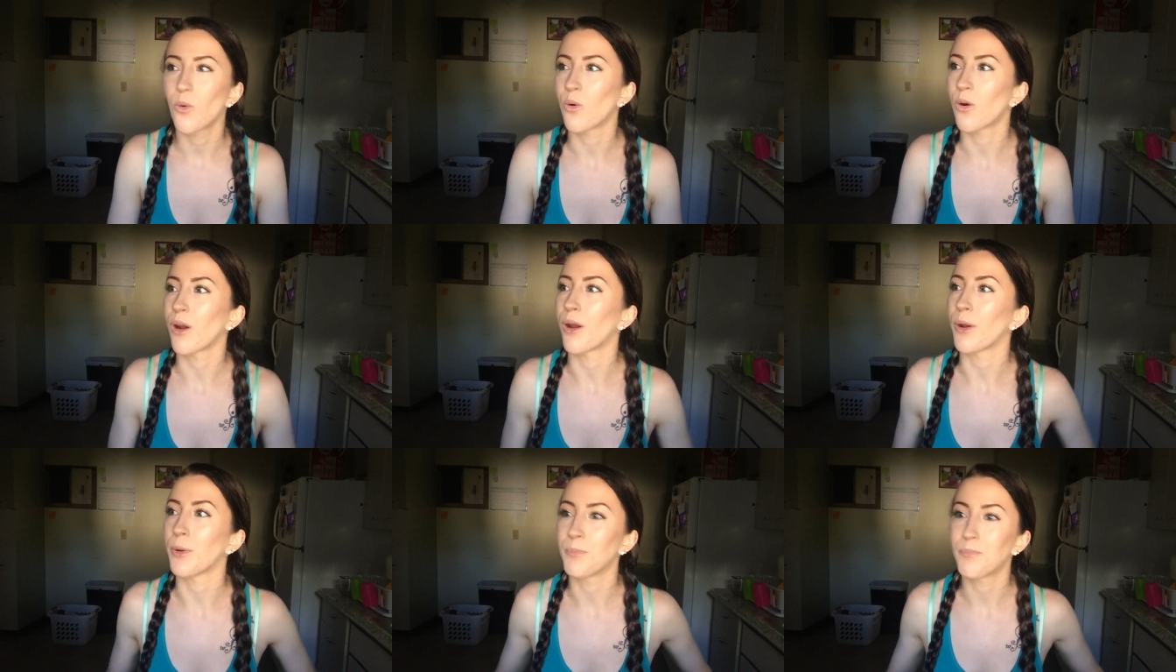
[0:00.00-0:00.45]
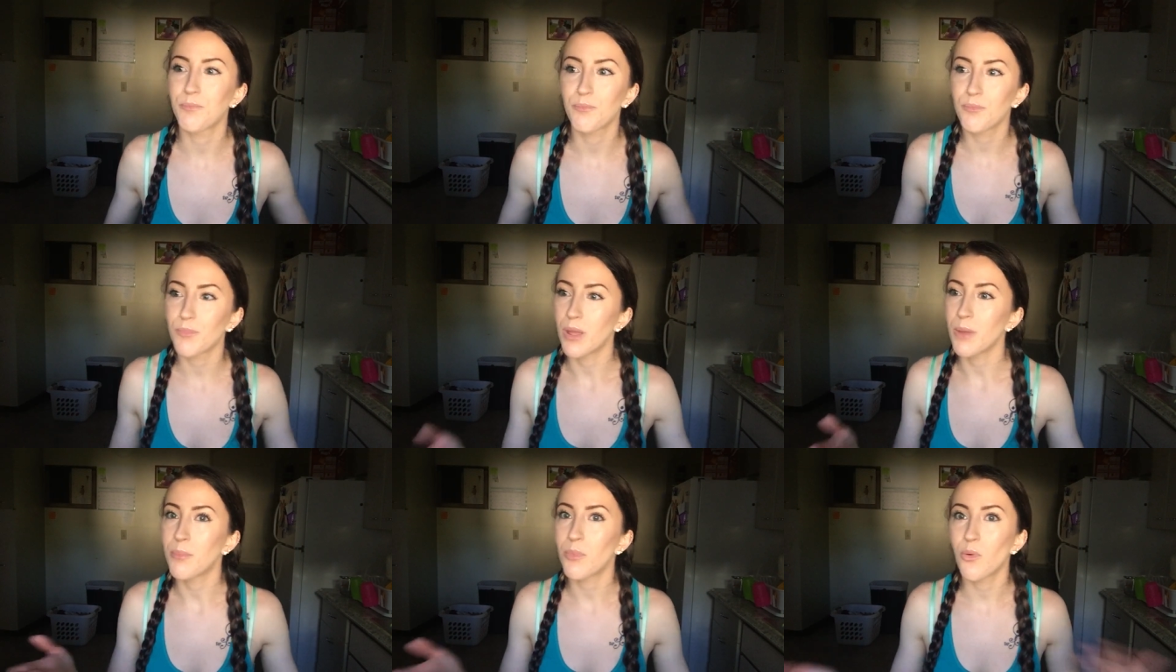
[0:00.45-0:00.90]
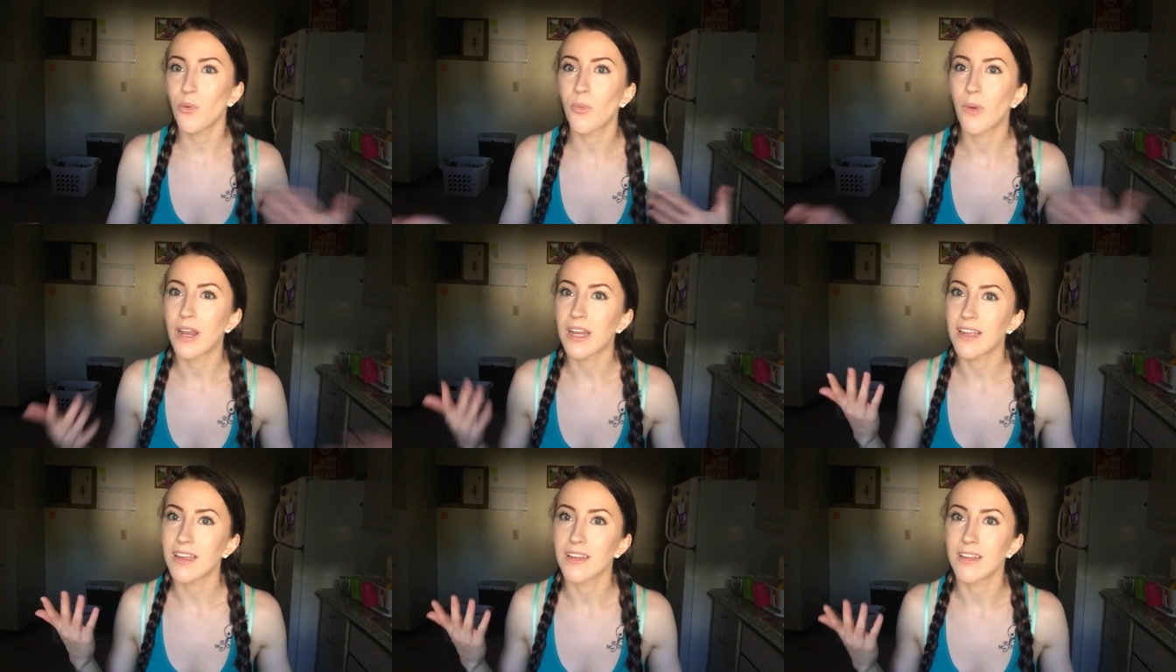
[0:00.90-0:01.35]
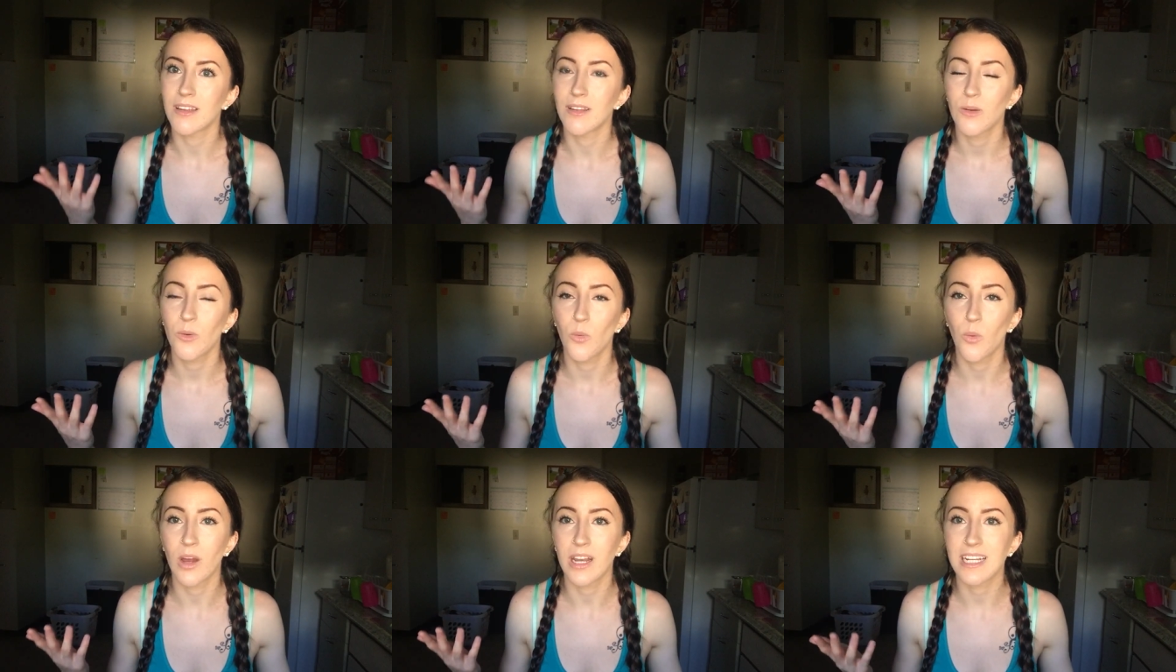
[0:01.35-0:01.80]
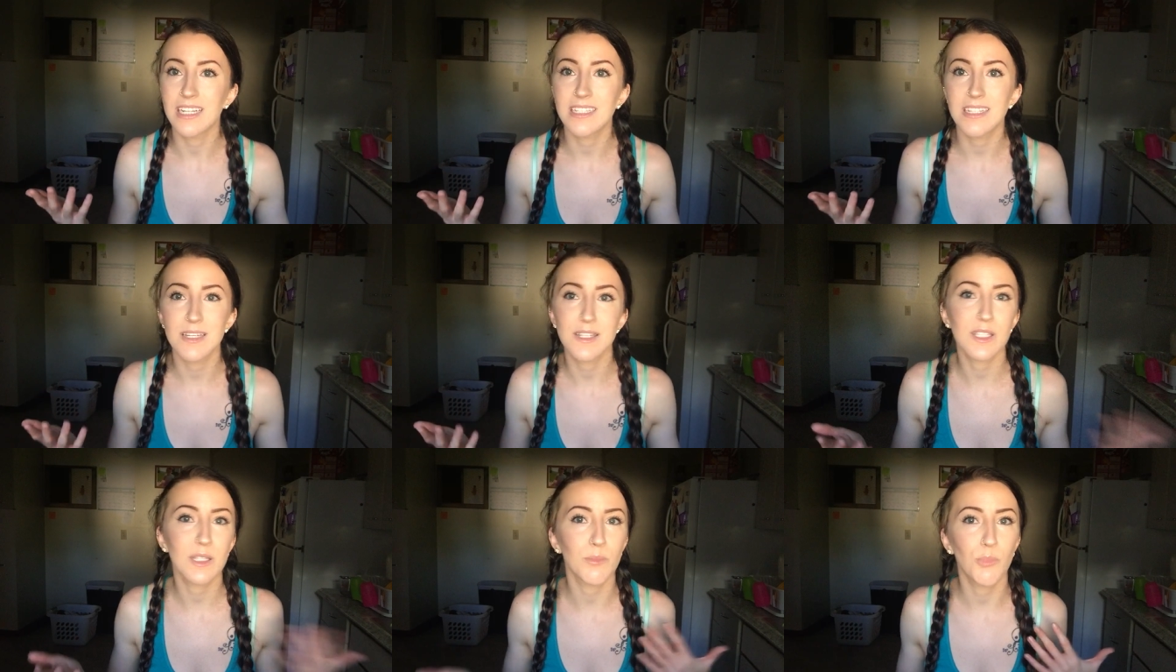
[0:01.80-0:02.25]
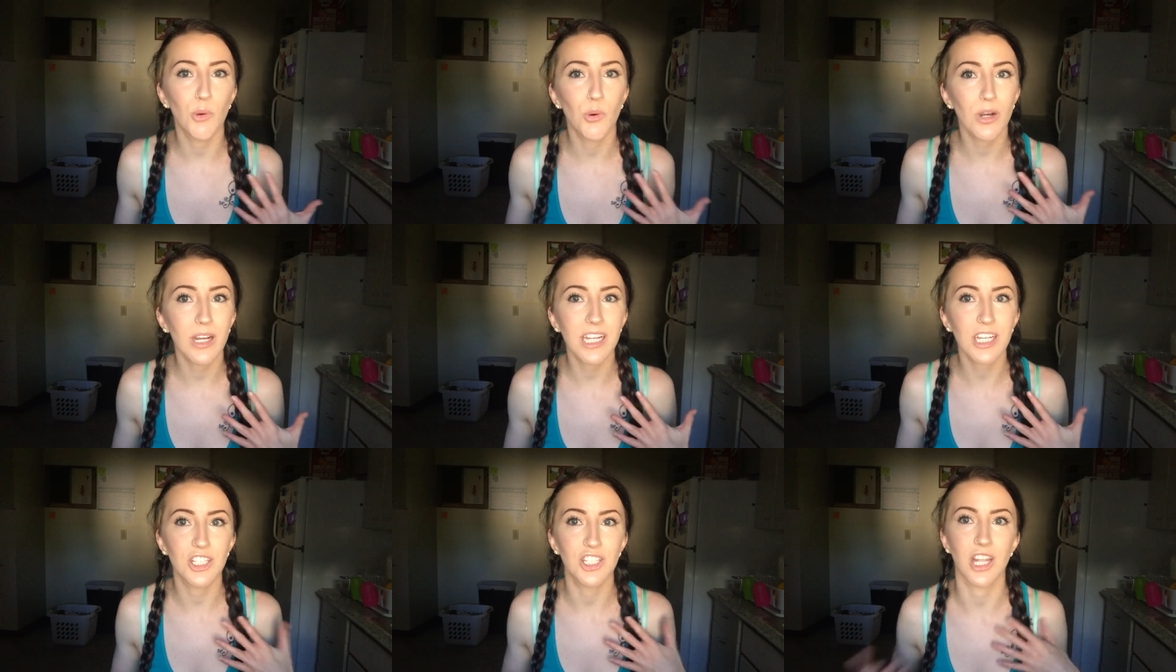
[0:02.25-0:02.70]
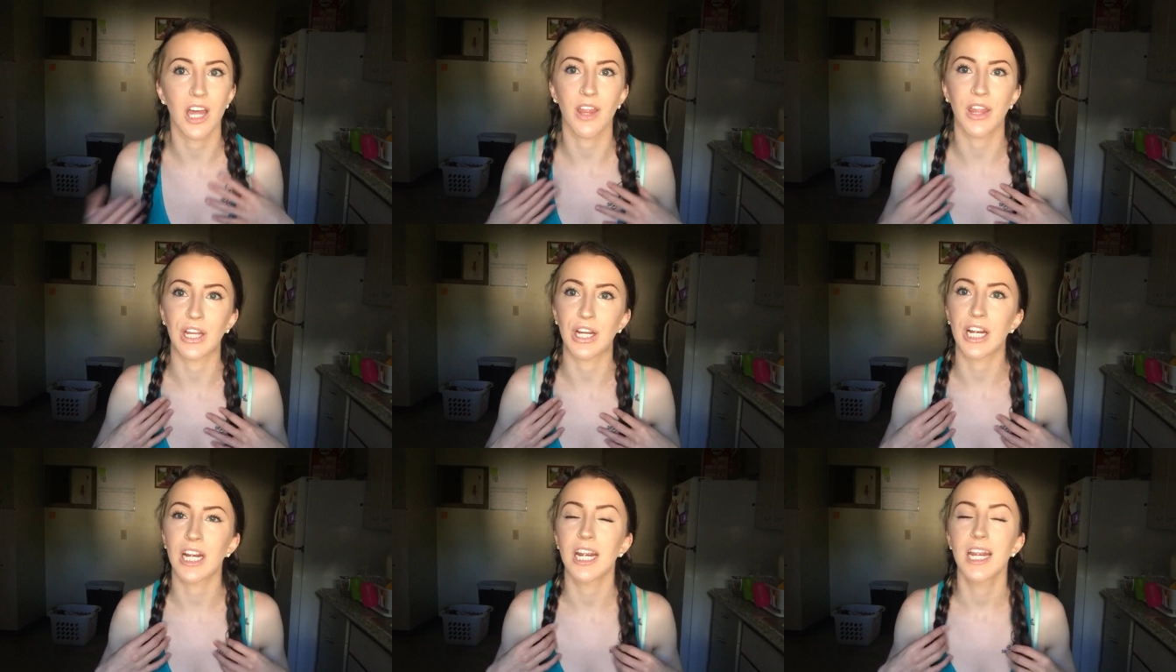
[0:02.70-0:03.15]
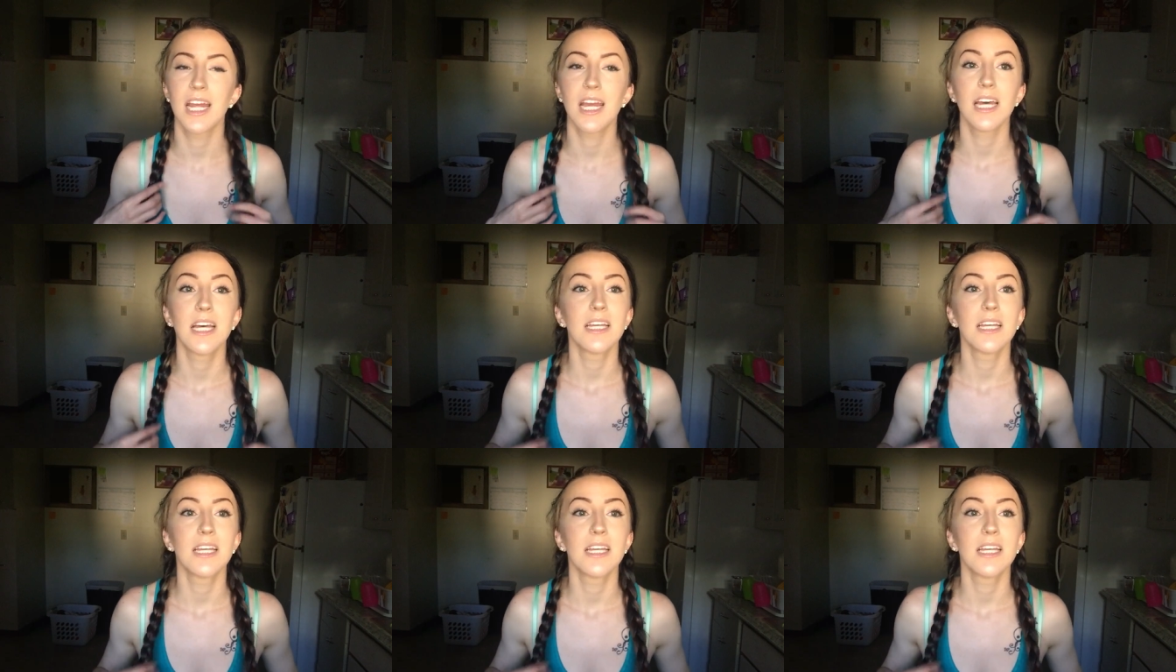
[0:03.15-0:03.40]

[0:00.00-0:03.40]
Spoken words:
or people wanting to support each other.